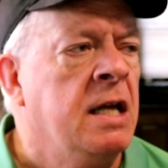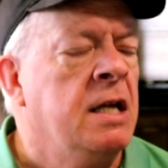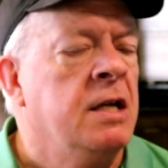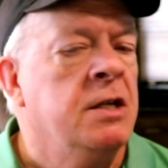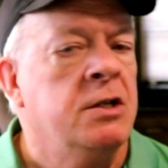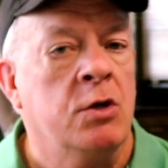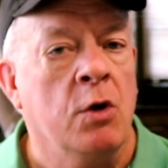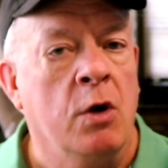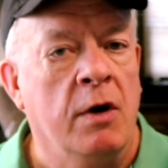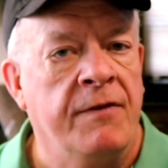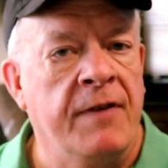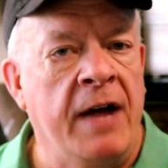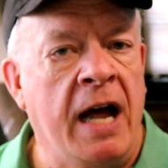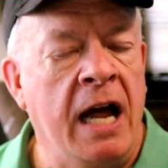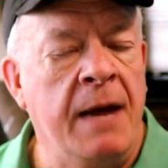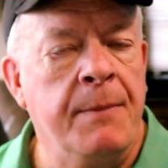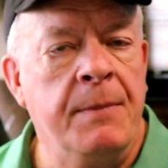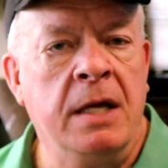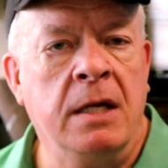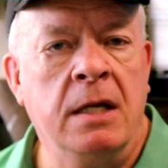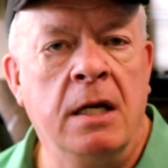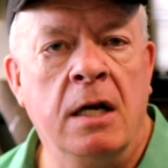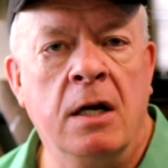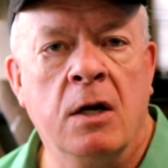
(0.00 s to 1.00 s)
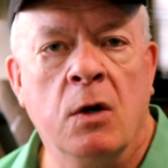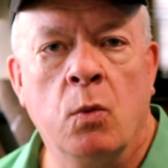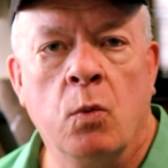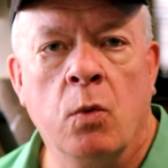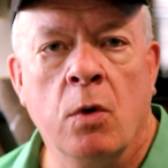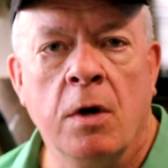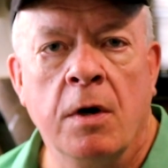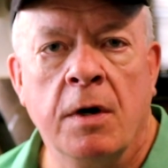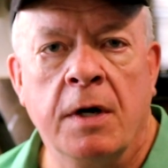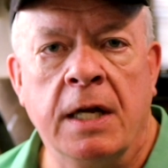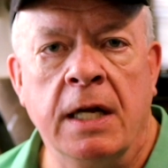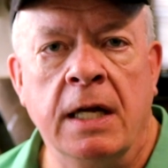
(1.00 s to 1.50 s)
So if I'm in here
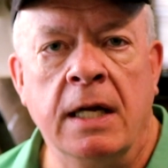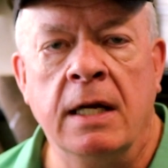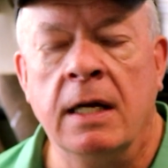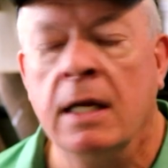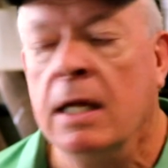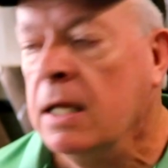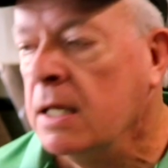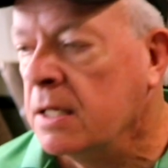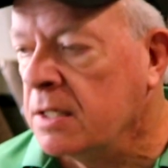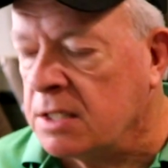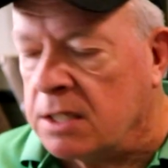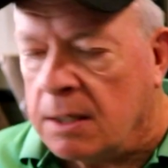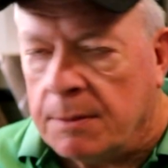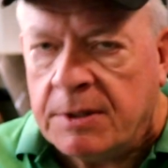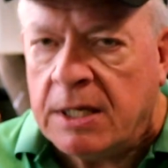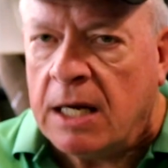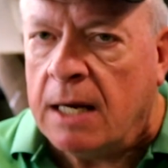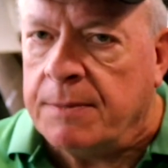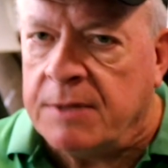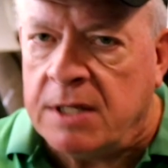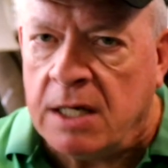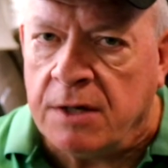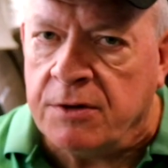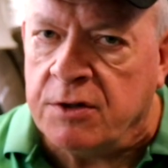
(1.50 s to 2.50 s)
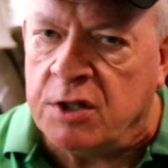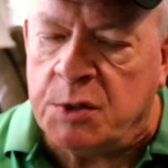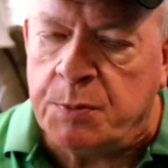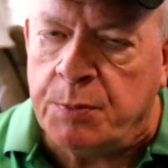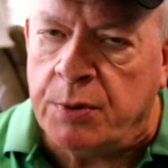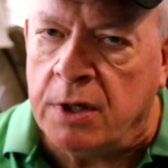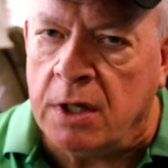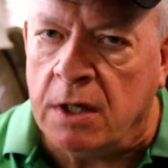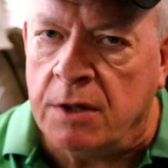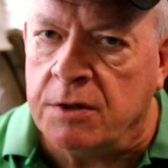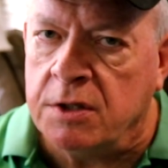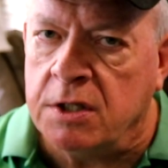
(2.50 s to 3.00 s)
working, sometimes I'll just
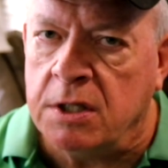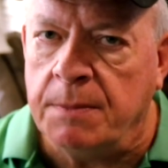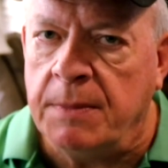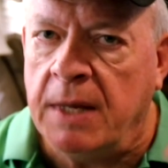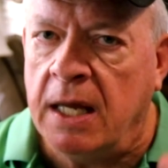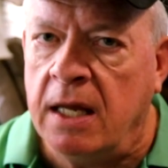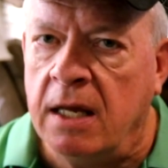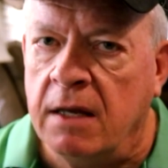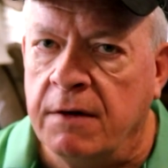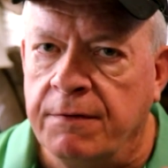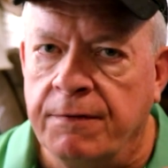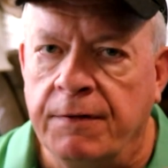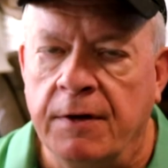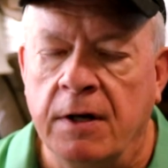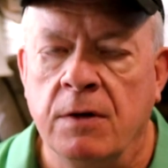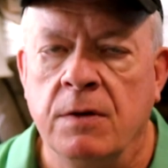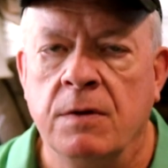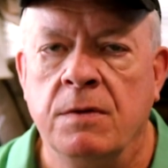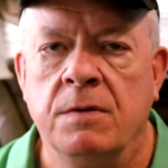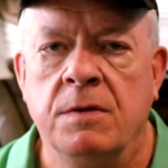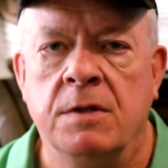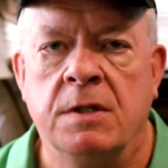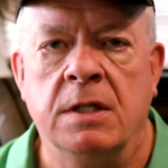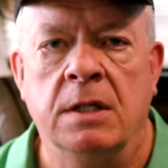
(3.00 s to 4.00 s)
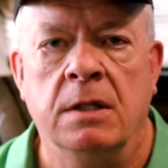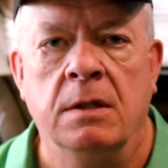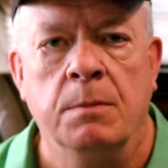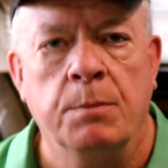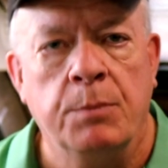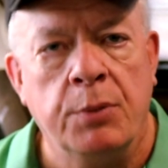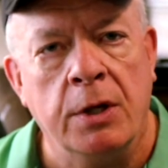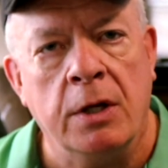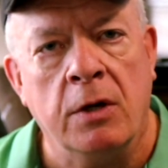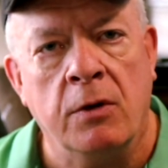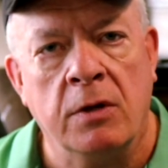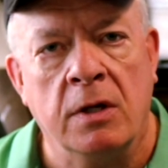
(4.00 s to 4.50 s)
put on some headphones and
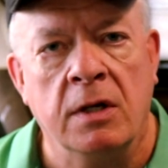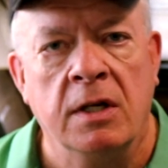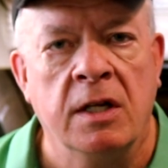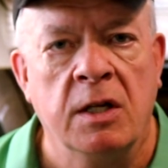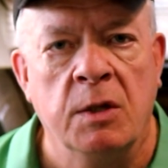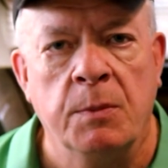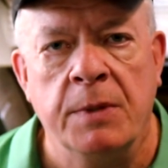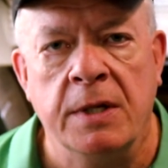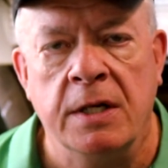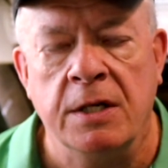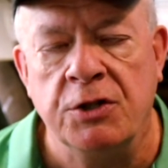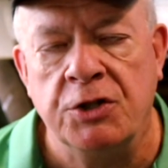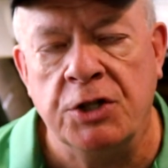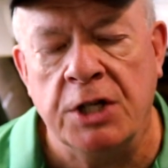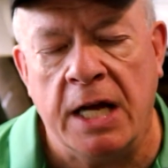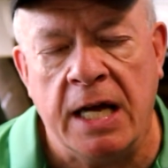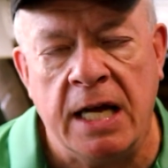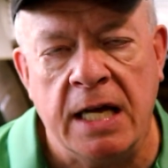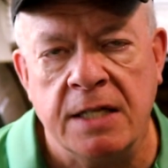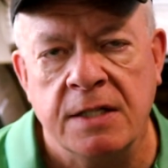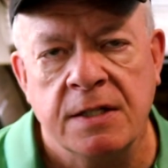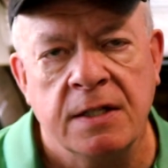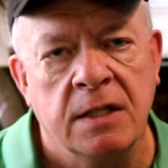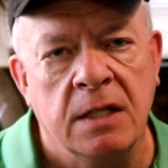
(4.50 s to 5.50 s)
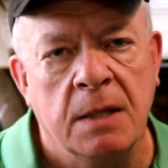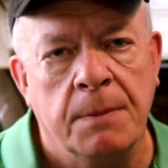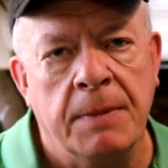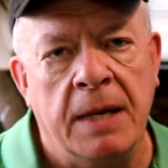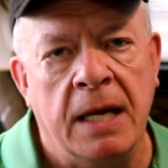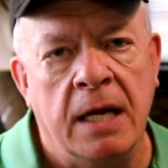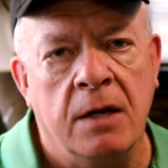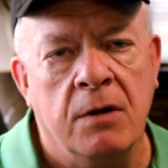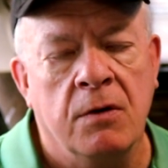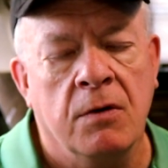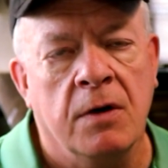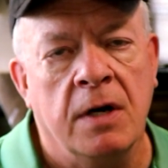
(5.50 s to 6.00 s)
put on a little bit of jazz in the
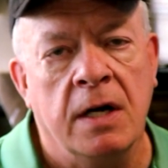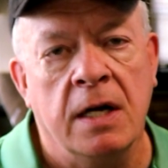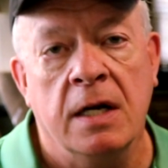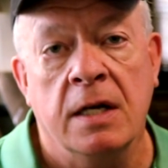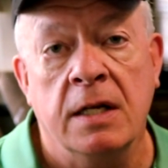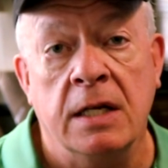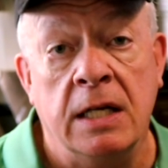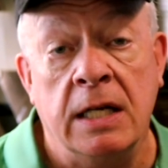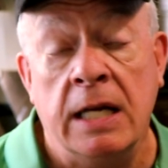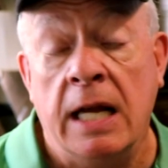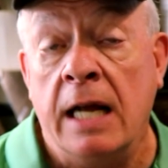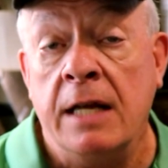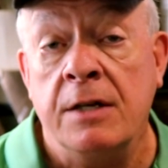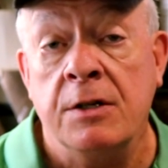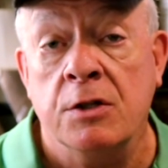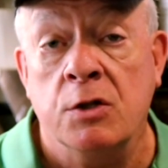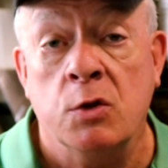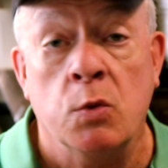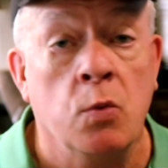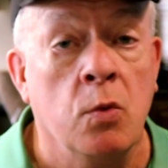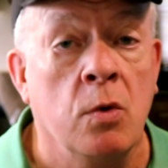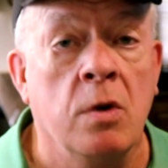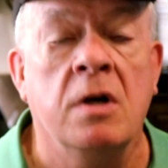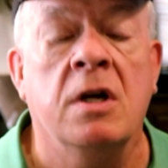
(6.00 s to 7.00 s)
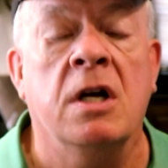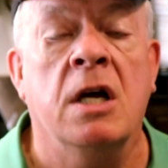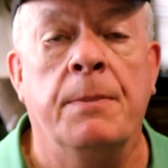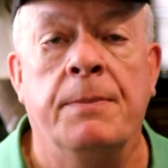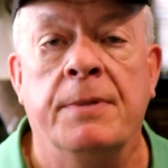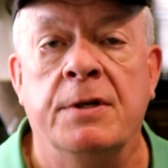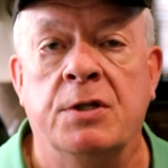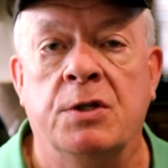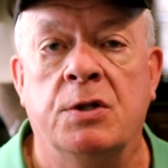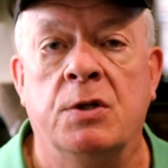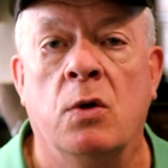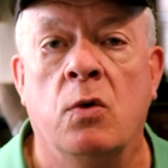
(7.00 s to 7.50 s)
background, and I just work up
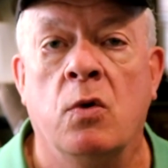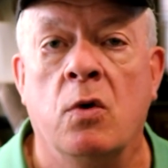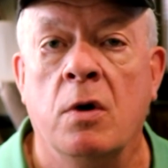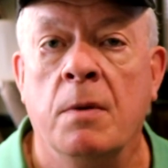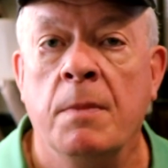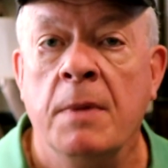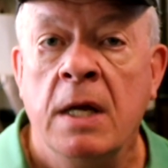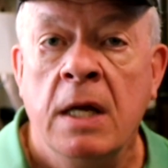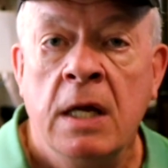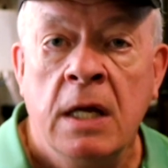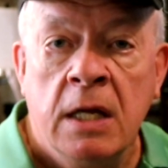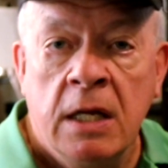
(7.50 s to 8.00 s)
a storm.